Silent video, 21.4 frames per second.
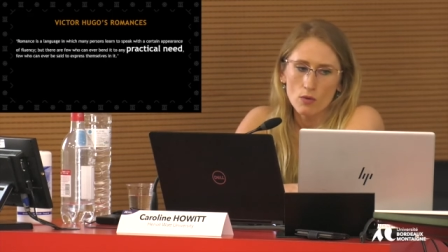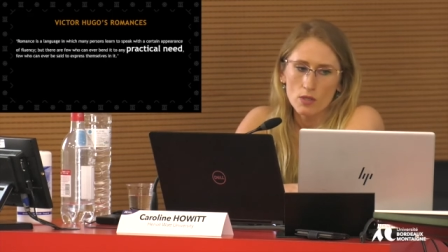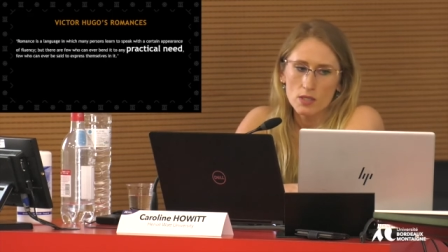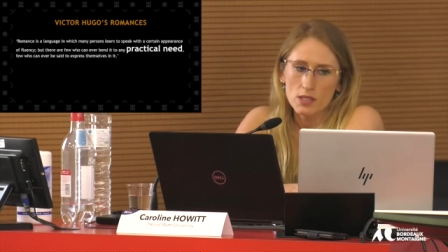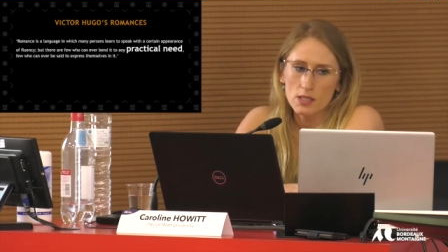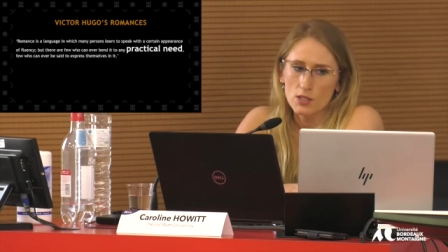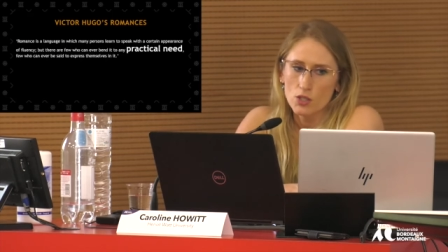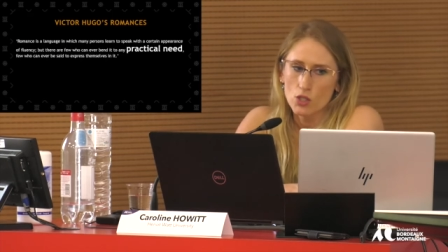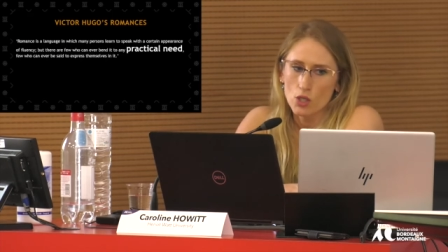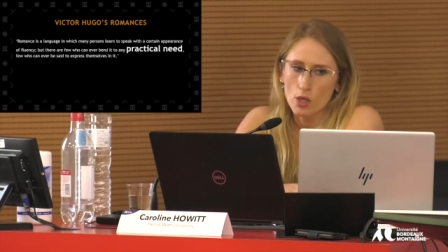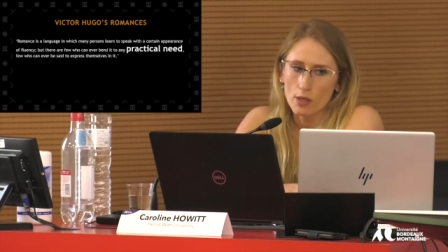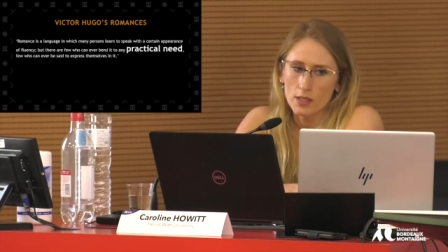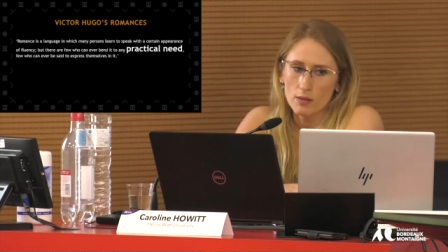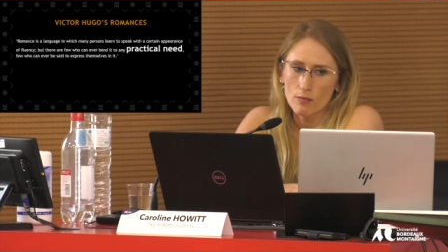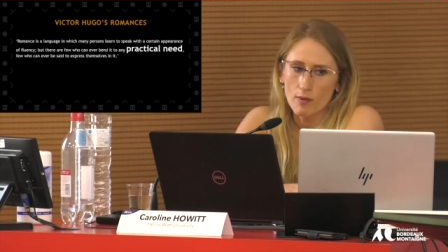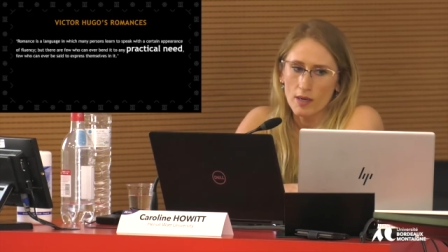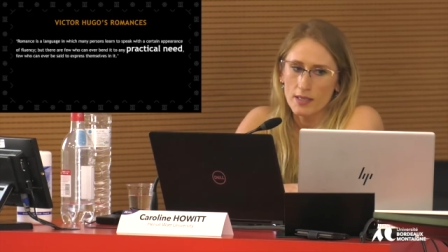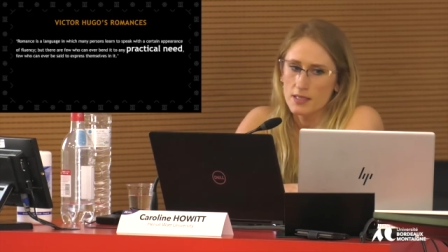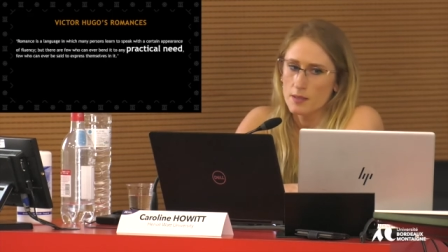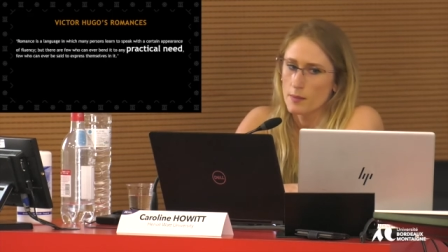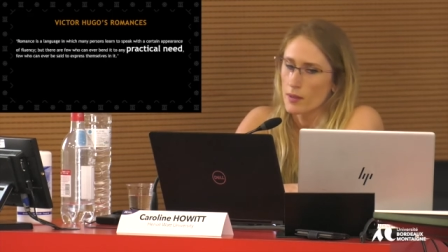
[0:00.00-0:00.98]
Rosalind
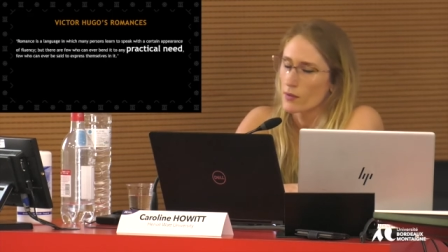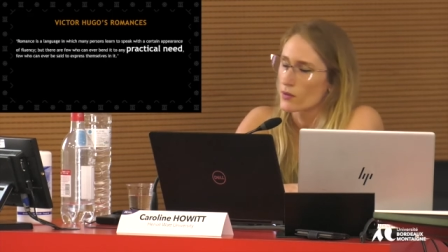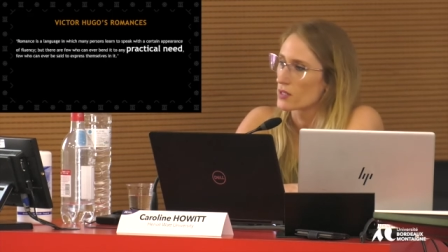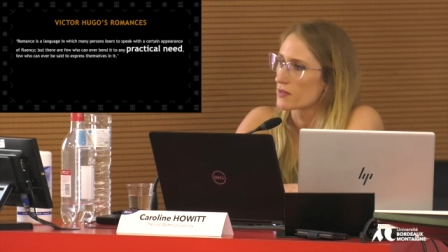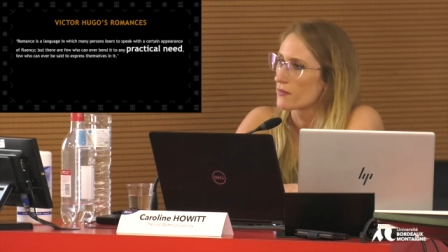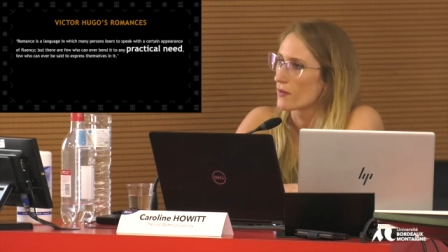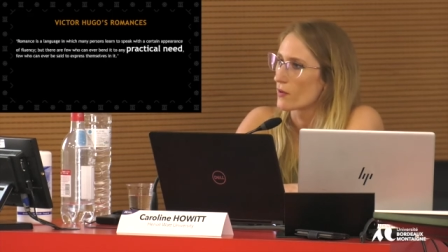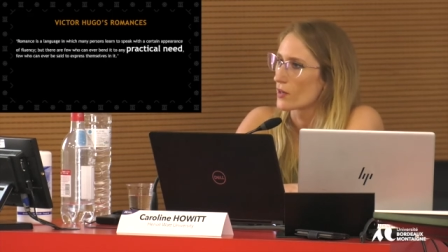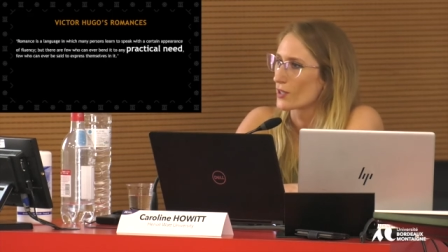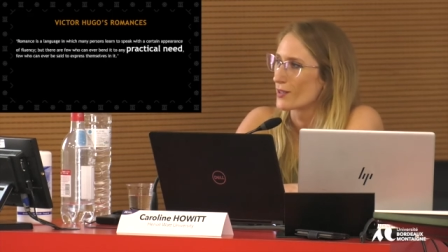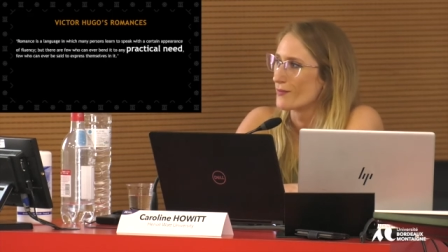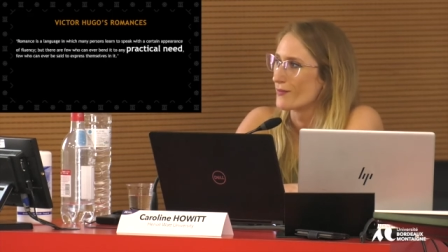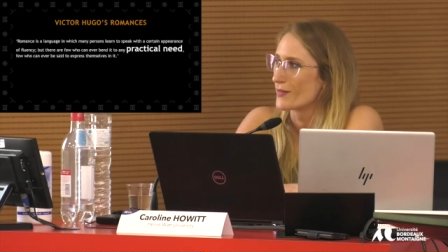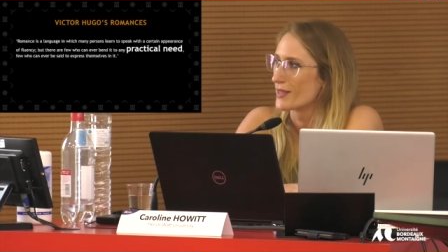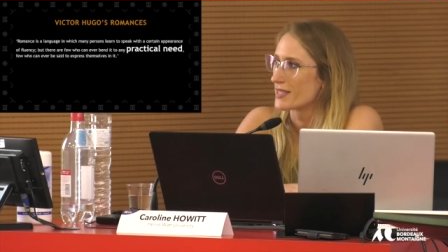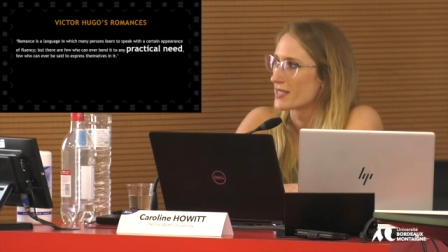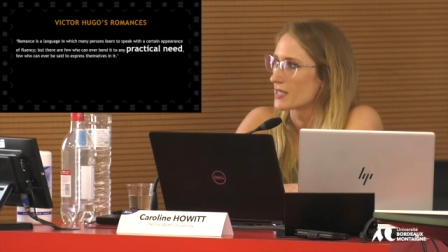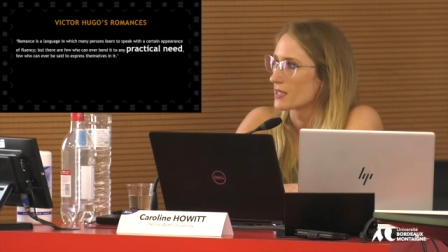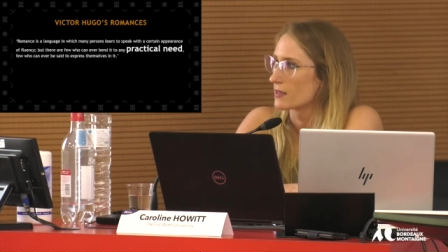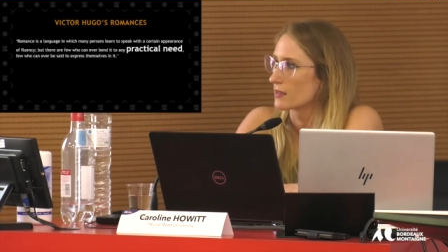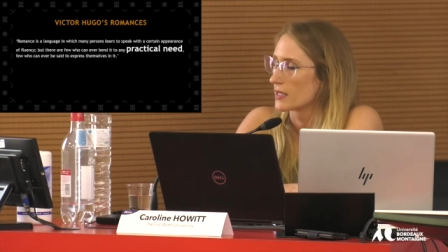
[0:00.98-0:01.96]
Jolly writes about this very
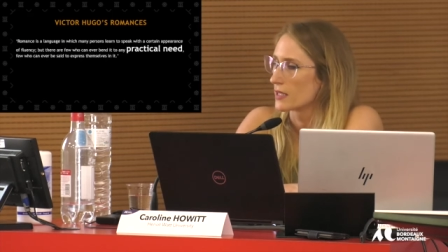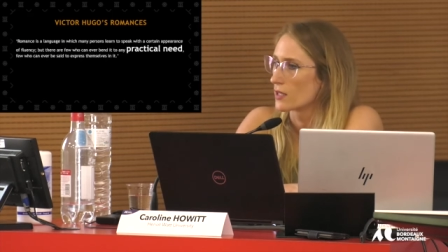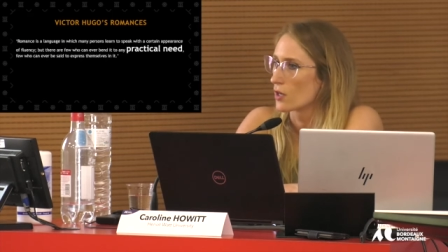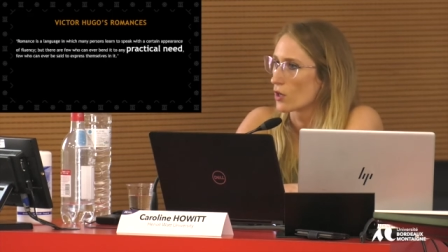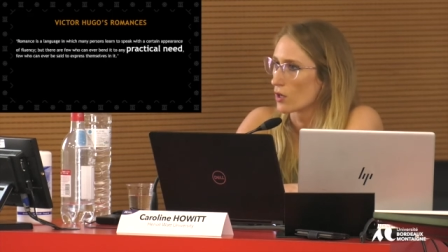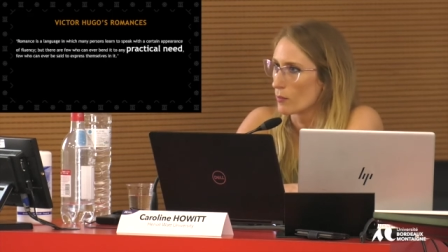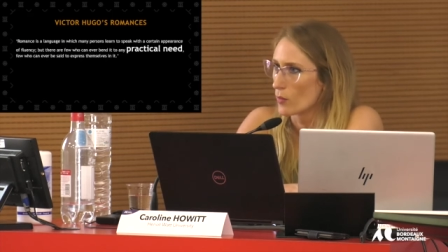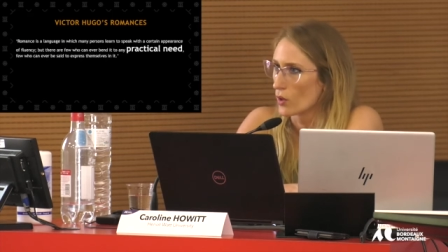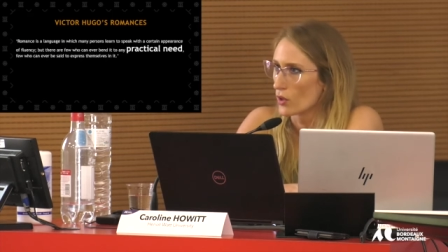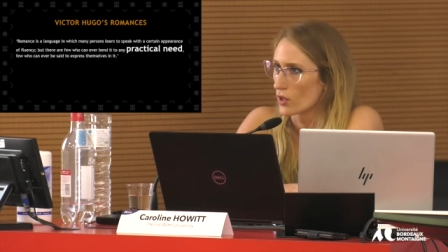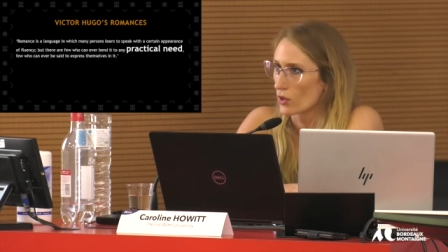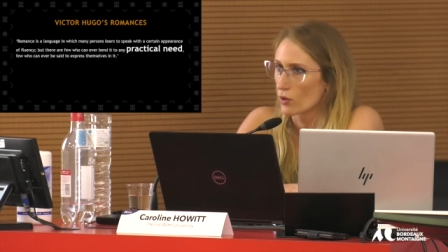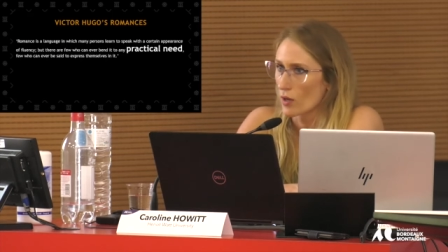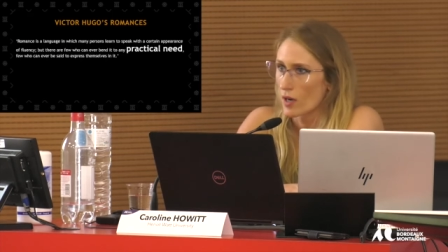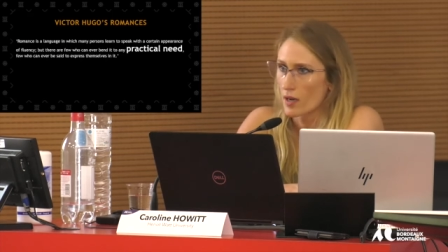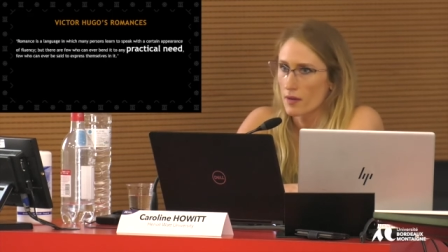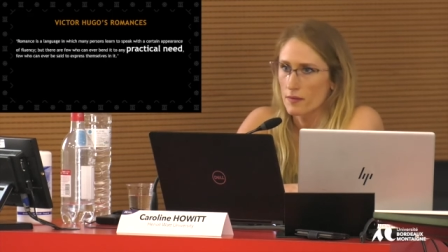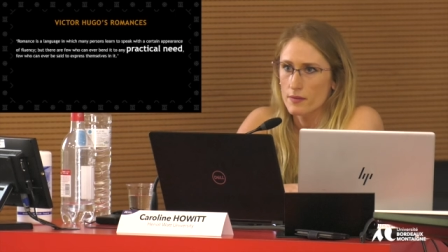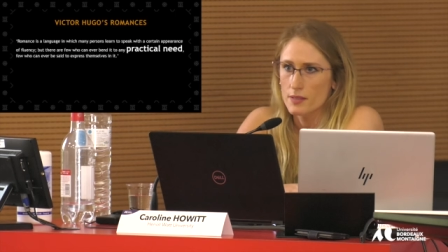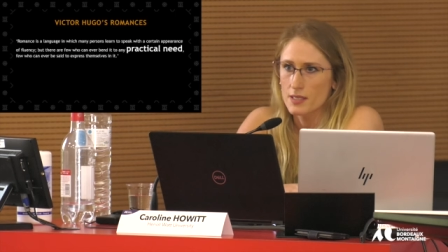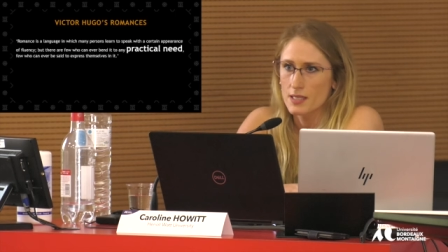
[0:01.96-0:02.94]
convincingly in her
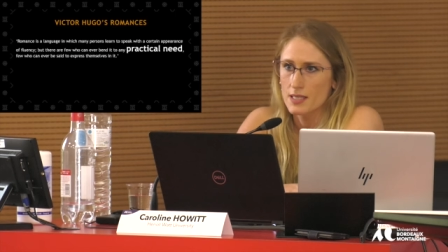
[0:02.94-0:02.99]
monograph,